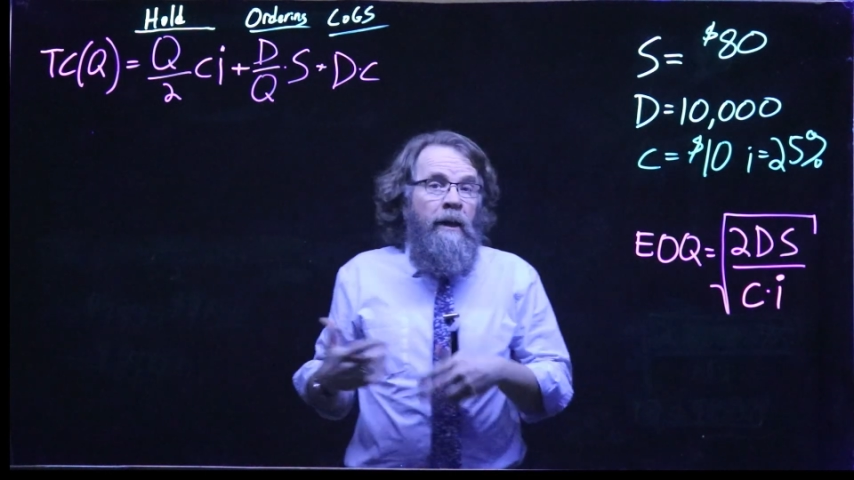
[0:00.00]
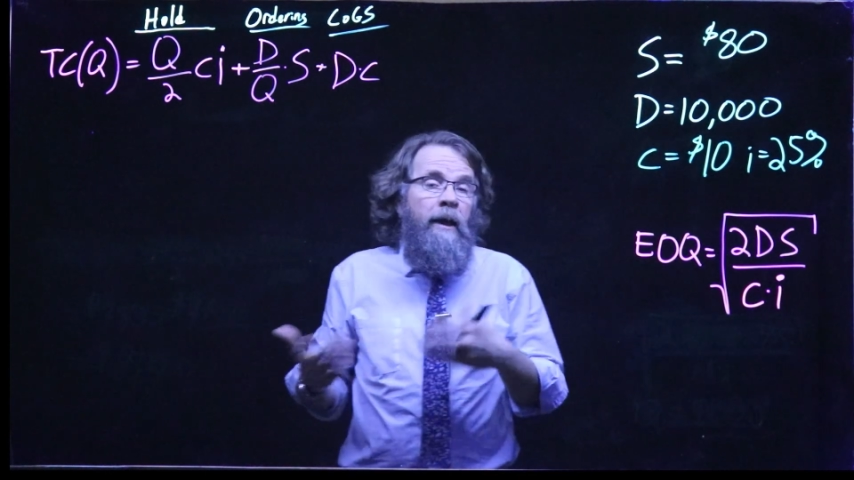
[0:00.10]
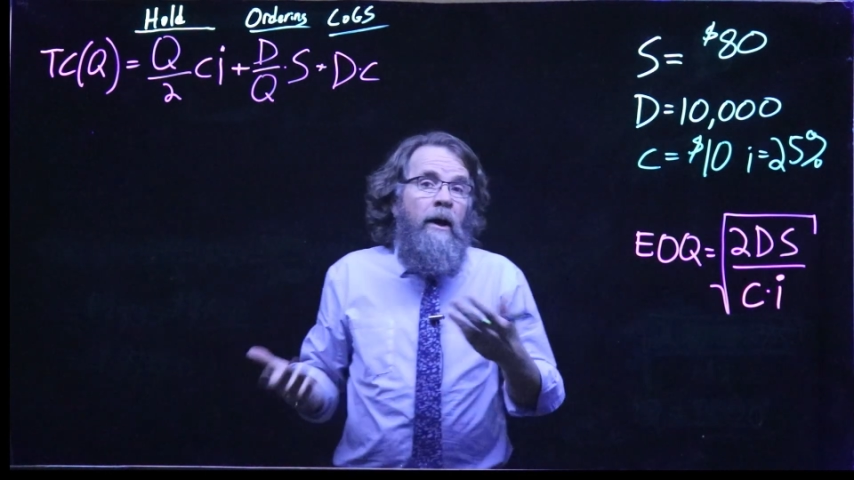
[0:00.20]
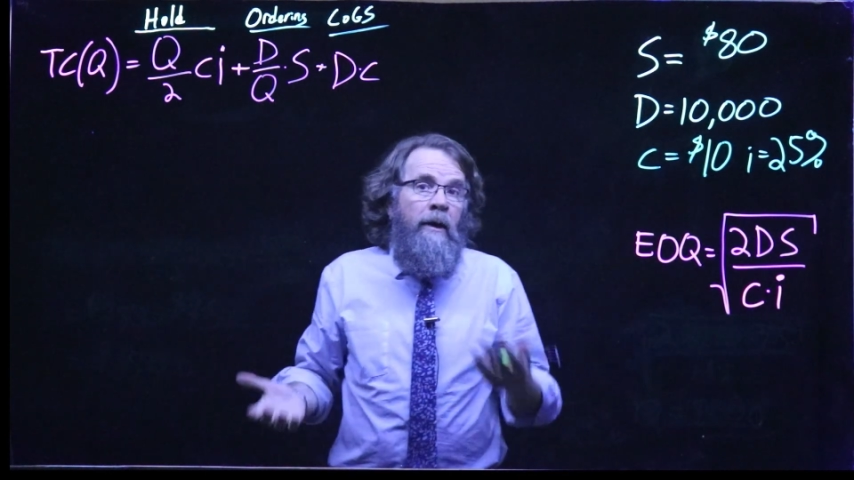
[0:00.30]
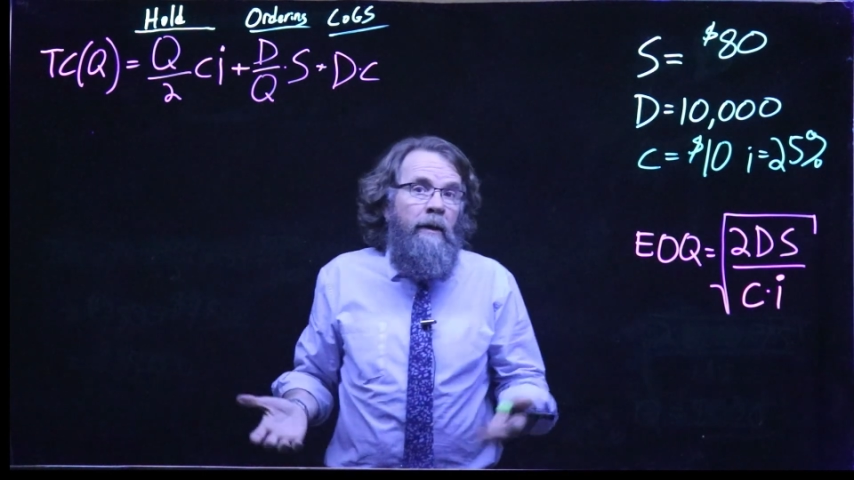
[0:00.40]
can
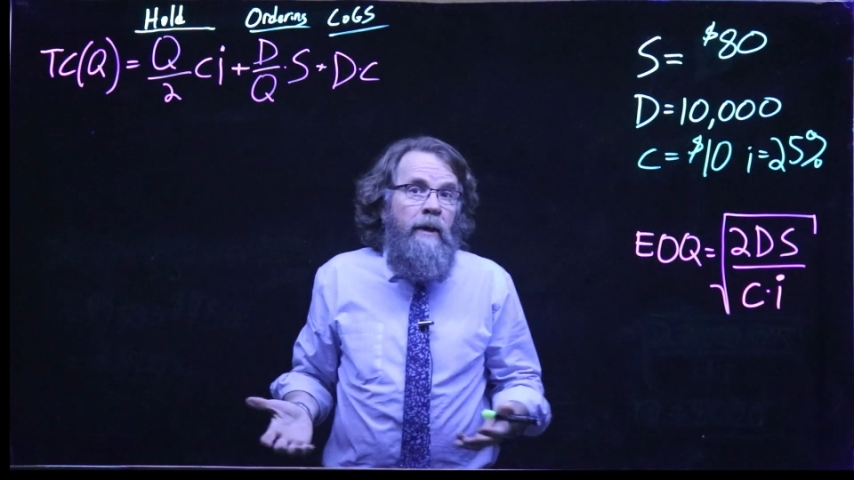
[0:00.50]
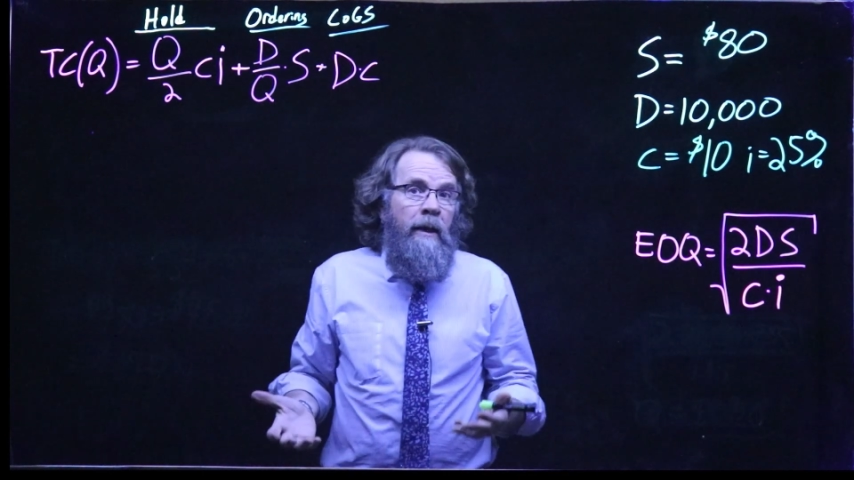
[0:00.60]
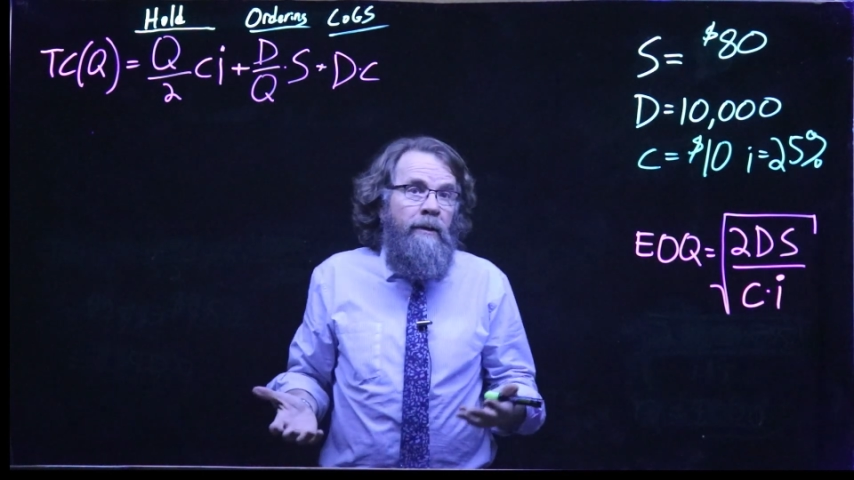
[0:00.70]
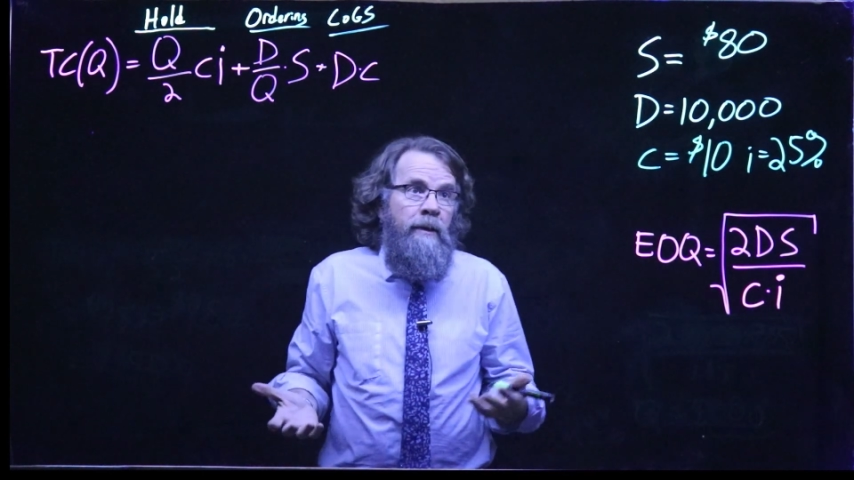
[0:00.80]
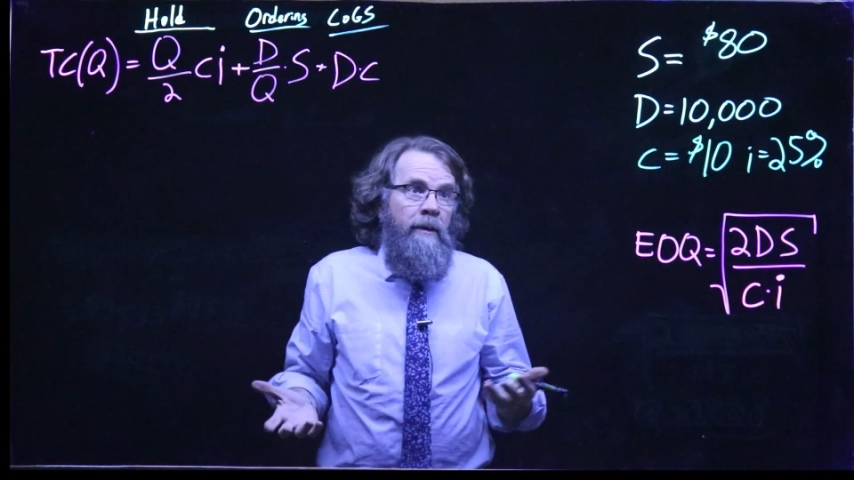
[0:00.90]

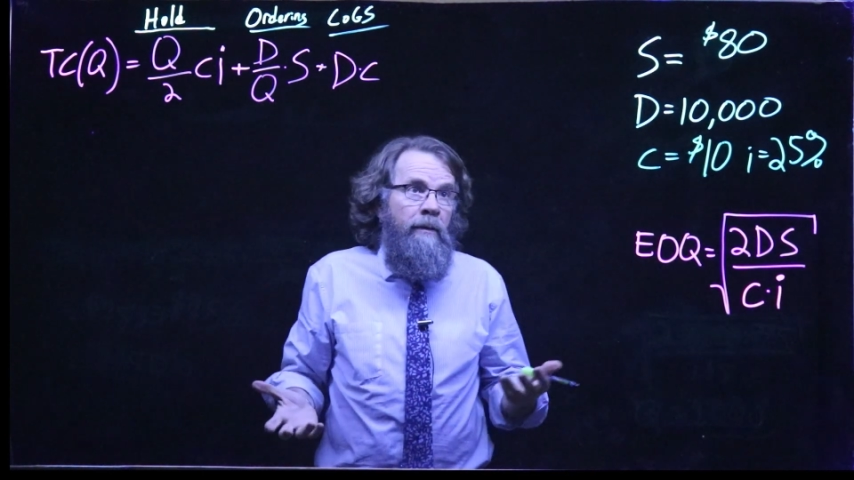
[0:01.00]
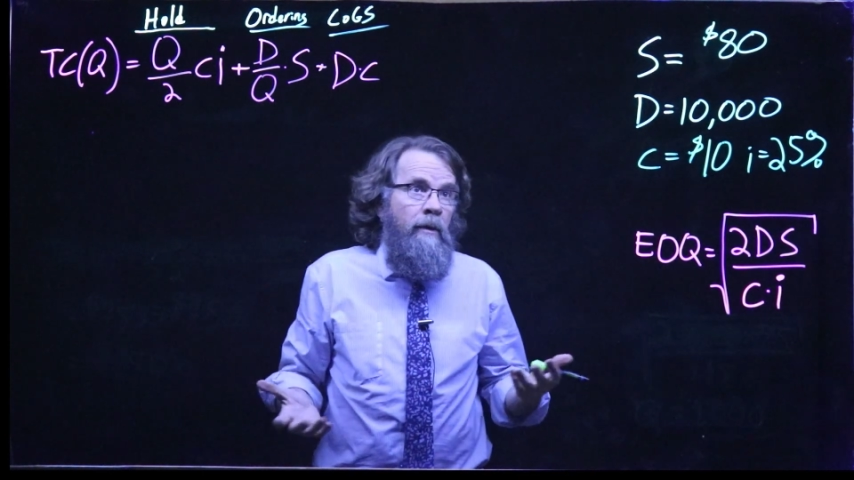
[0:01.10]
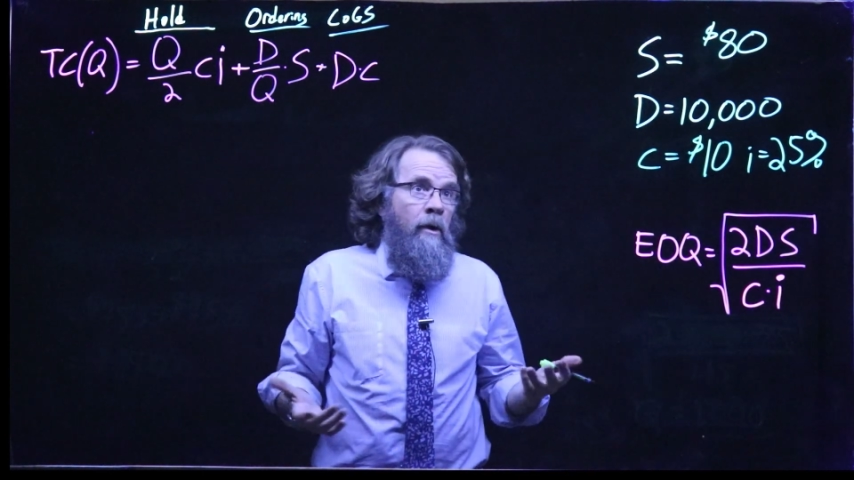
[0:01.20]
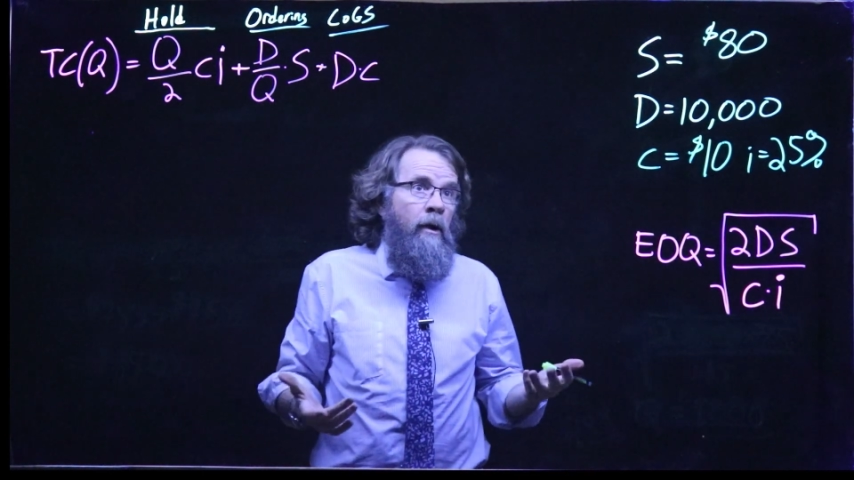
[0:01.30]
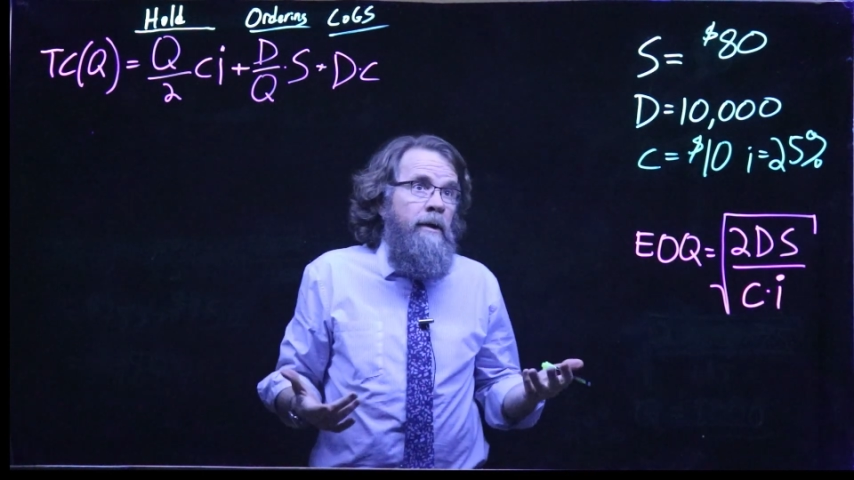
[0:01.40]
calculate
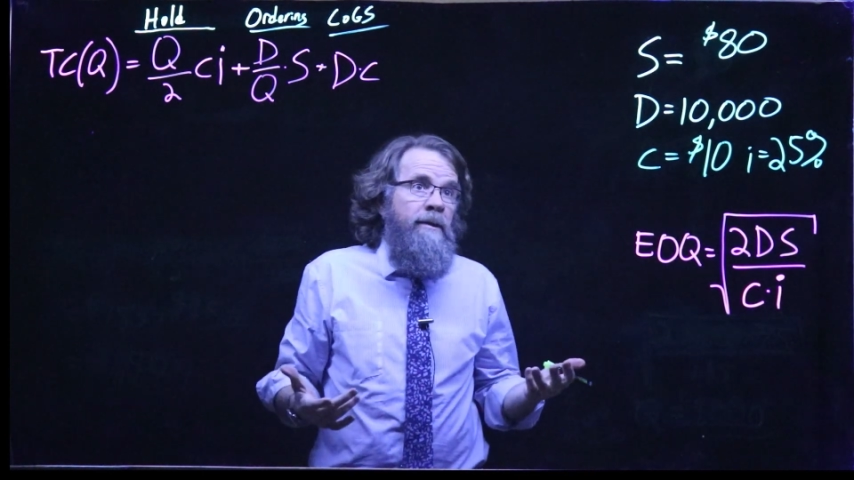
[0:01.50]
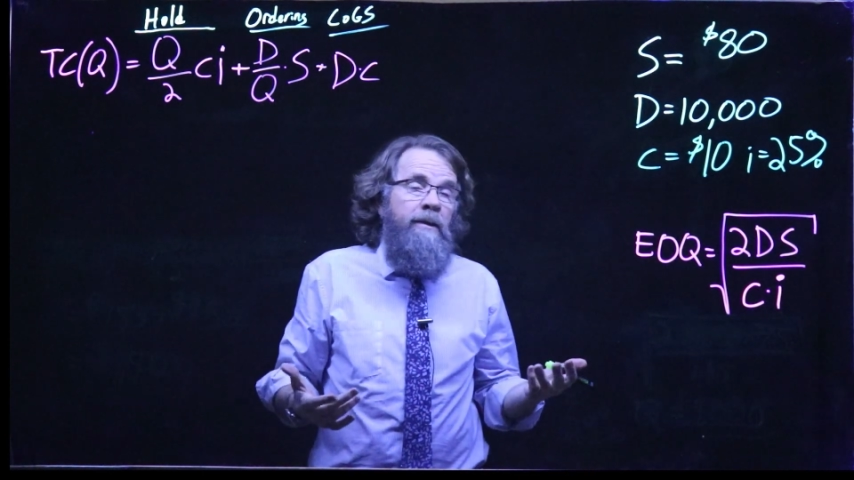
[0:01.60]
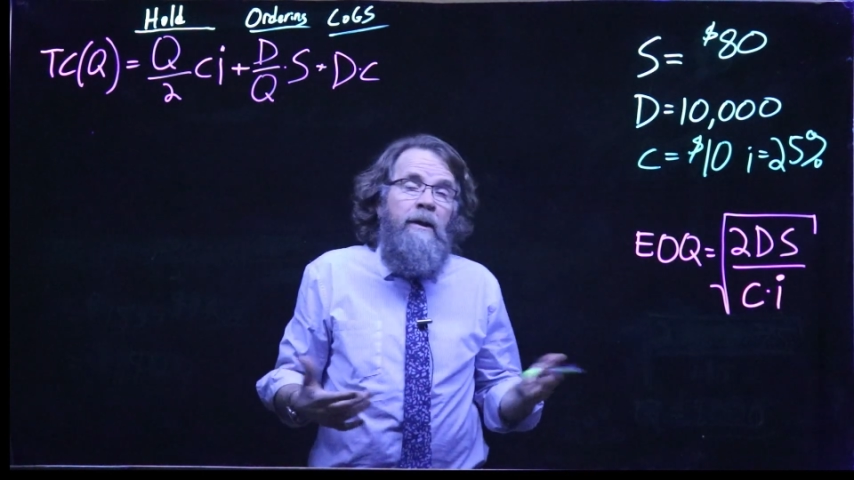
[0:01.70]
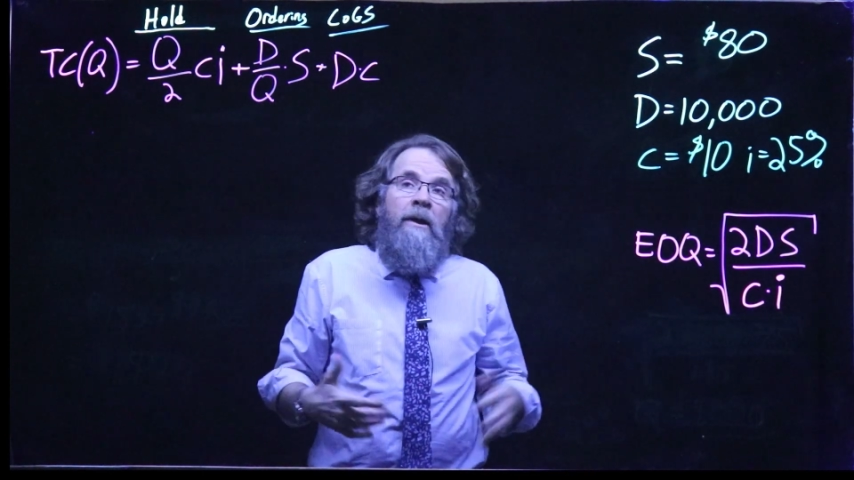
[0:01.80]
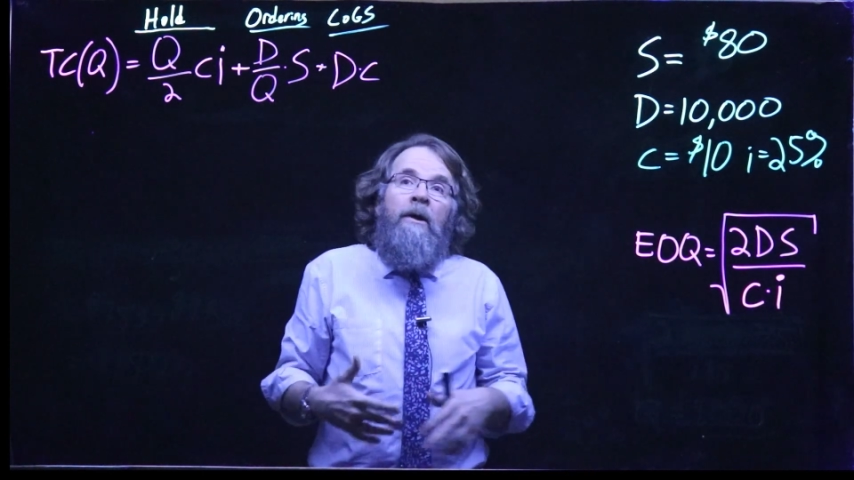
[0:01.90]
the costs,